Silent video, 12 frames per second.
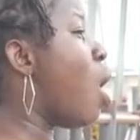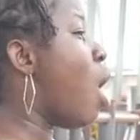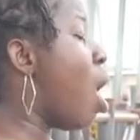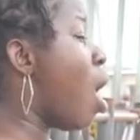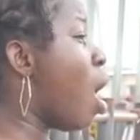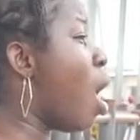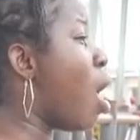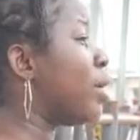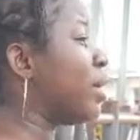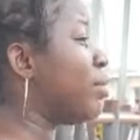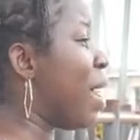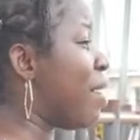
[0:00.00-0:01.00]
all
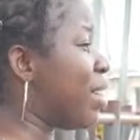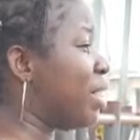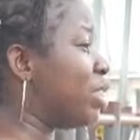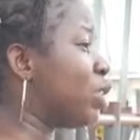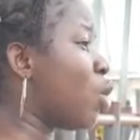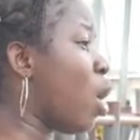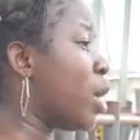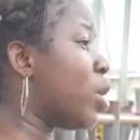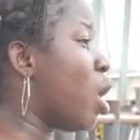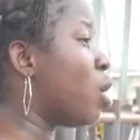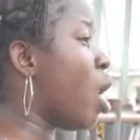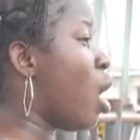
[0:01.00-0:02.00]
the ravages going
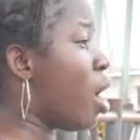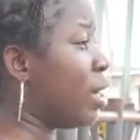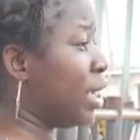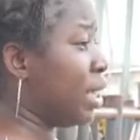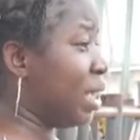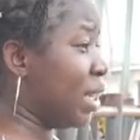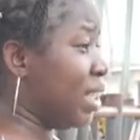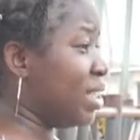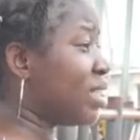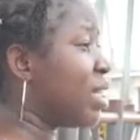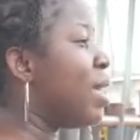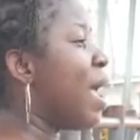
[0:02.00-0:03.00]
on, all the
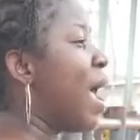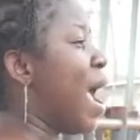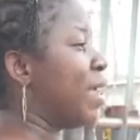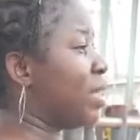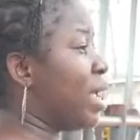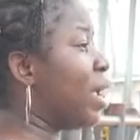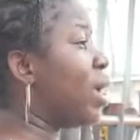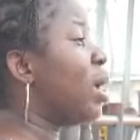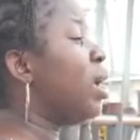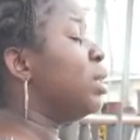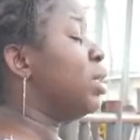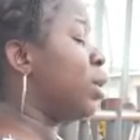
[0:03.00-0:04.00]
killings, I think
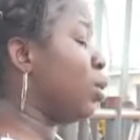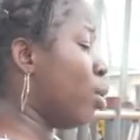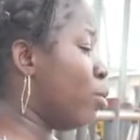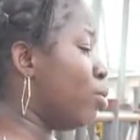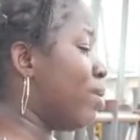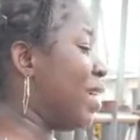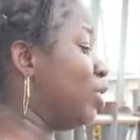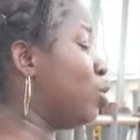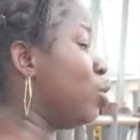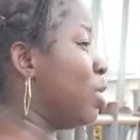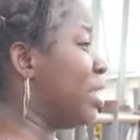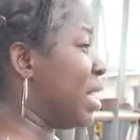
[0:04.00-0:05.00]
the Yoruba should
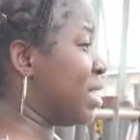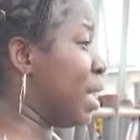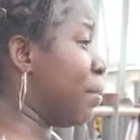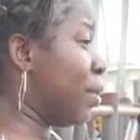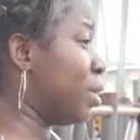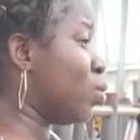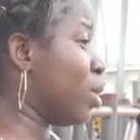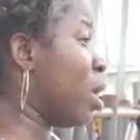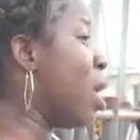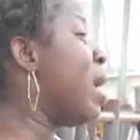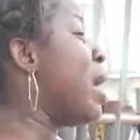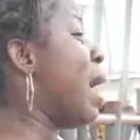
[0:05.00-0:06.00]
go their separate way.
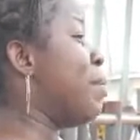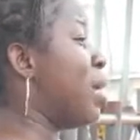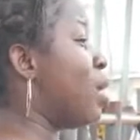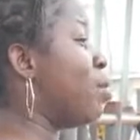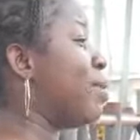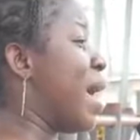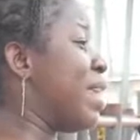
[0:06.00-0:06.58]
I'm a Yoruba